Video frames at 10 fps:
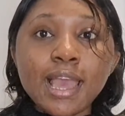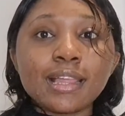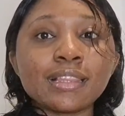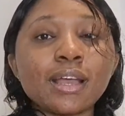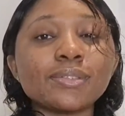
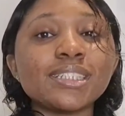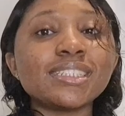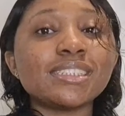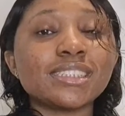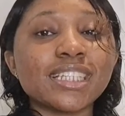Now
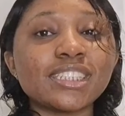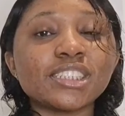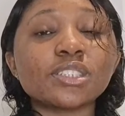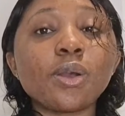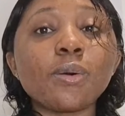this stage
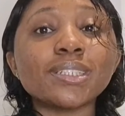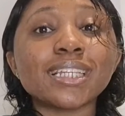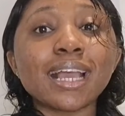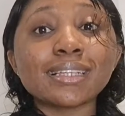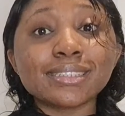is called the
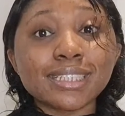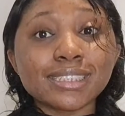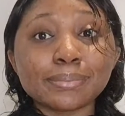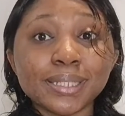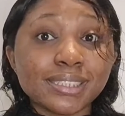
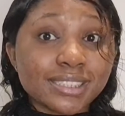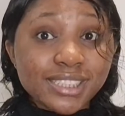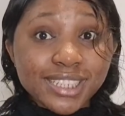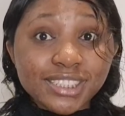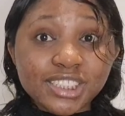assessment
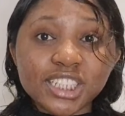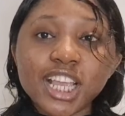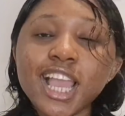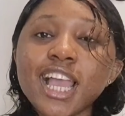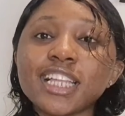stage.
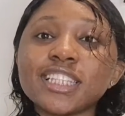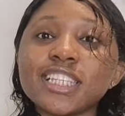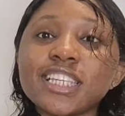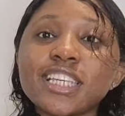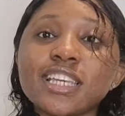
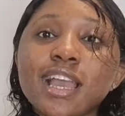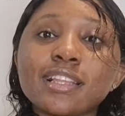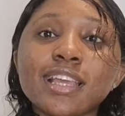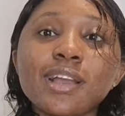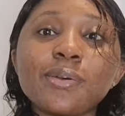They
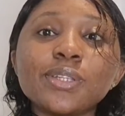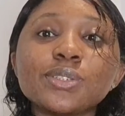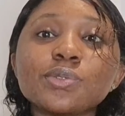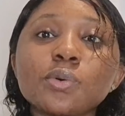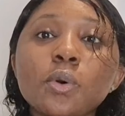are going
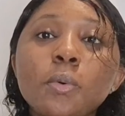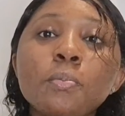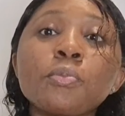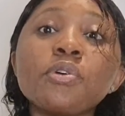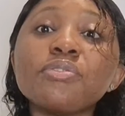to
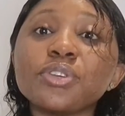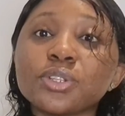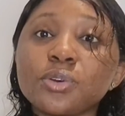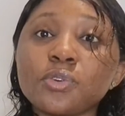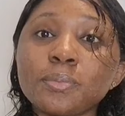move your
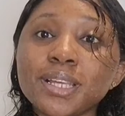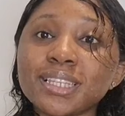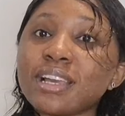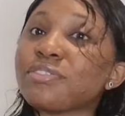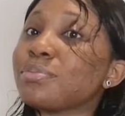document
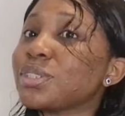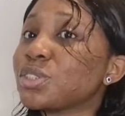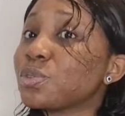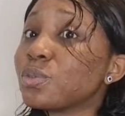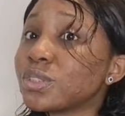now from the
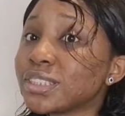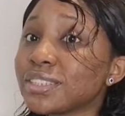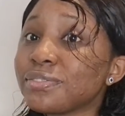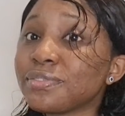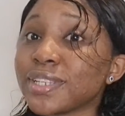scrutiny
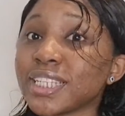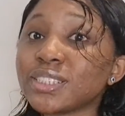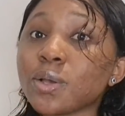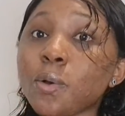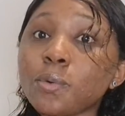
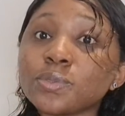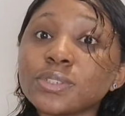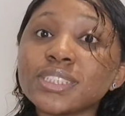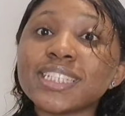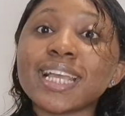phase
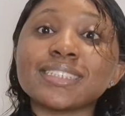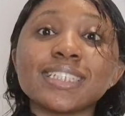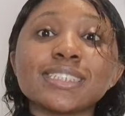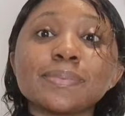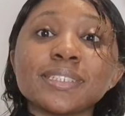onto the
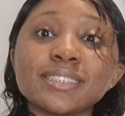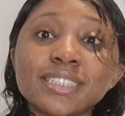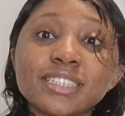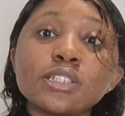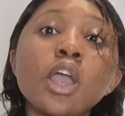assessment
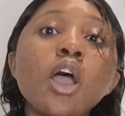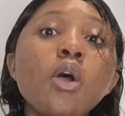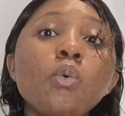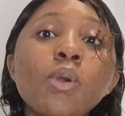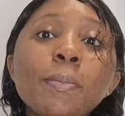stage,
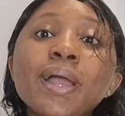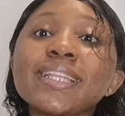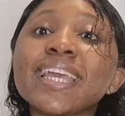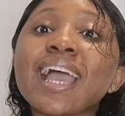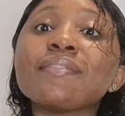whereby
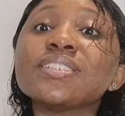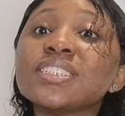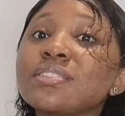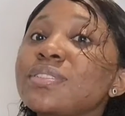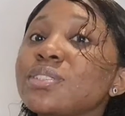they have
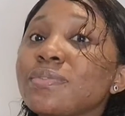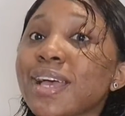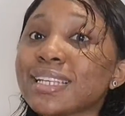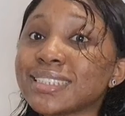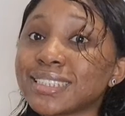series of
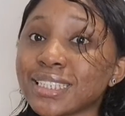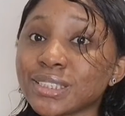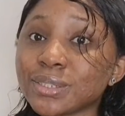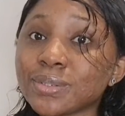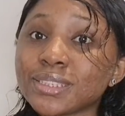
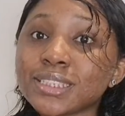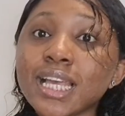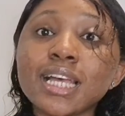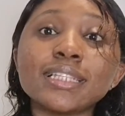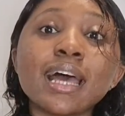assessors
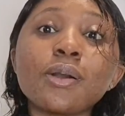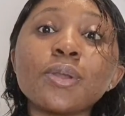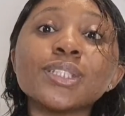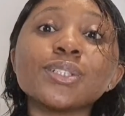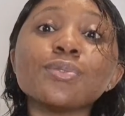that are
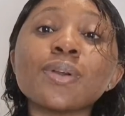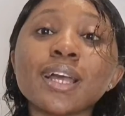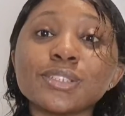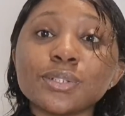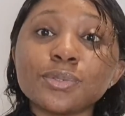going to look
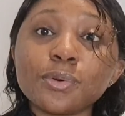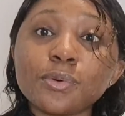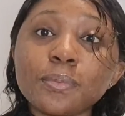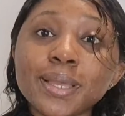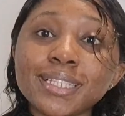at your
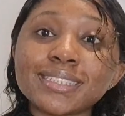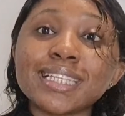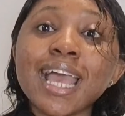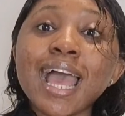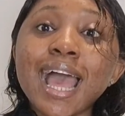documents
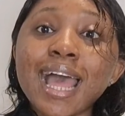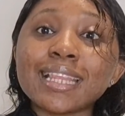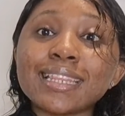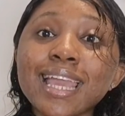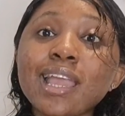
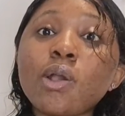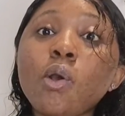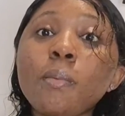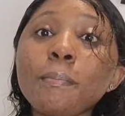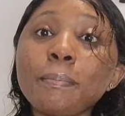and then
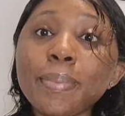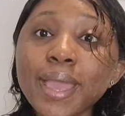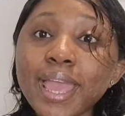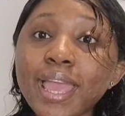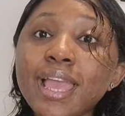
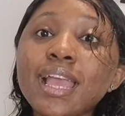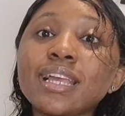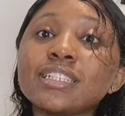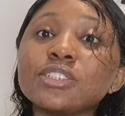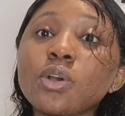compare
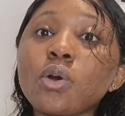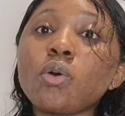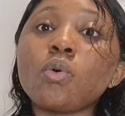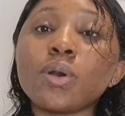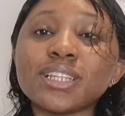your
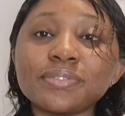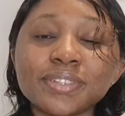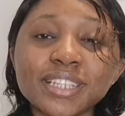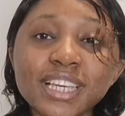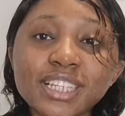
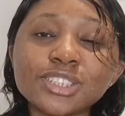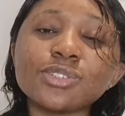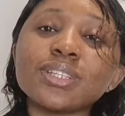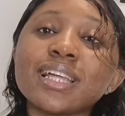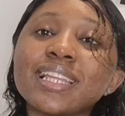
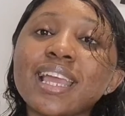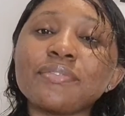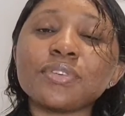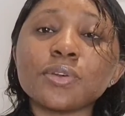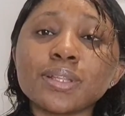qualification and
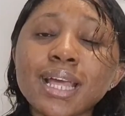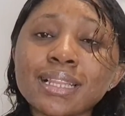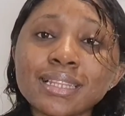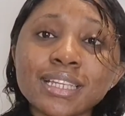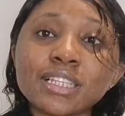every other
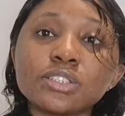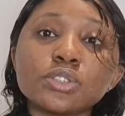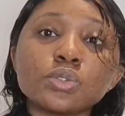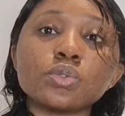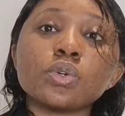thing
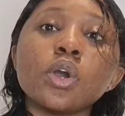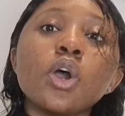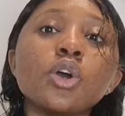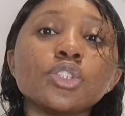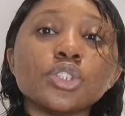to
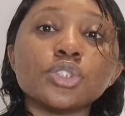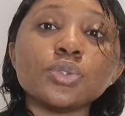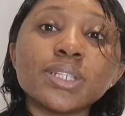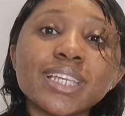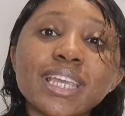the
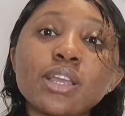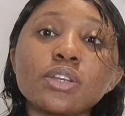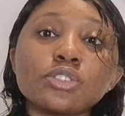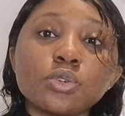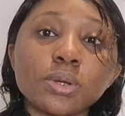UK
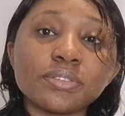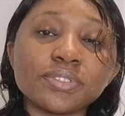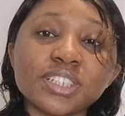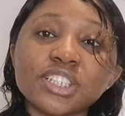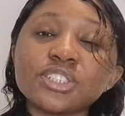
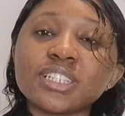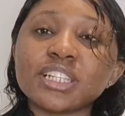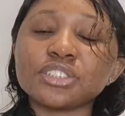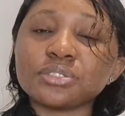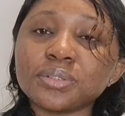qualification
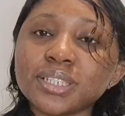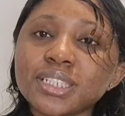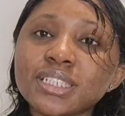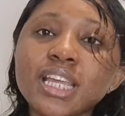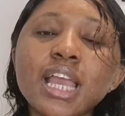and
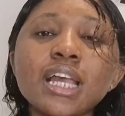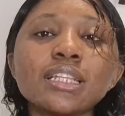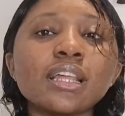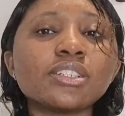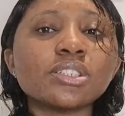training.
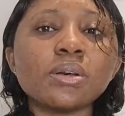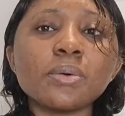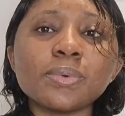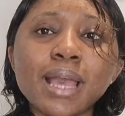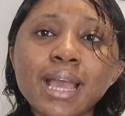Now
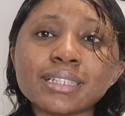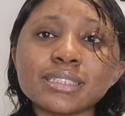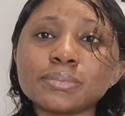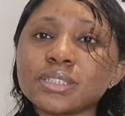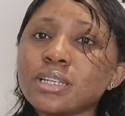someone will
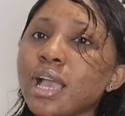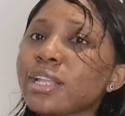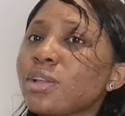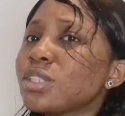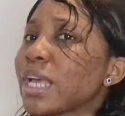ask me, I
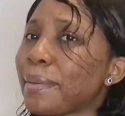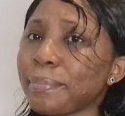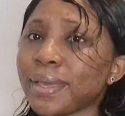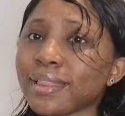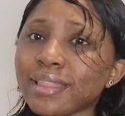thought I
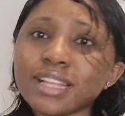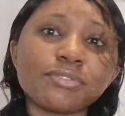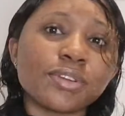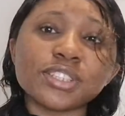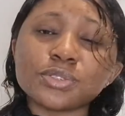paid that
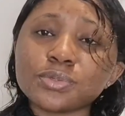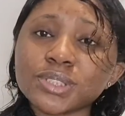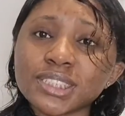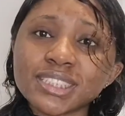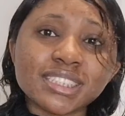for a
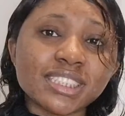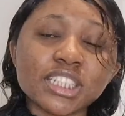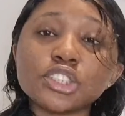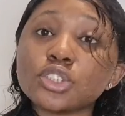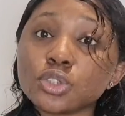scrutiny
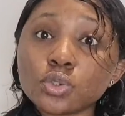stage.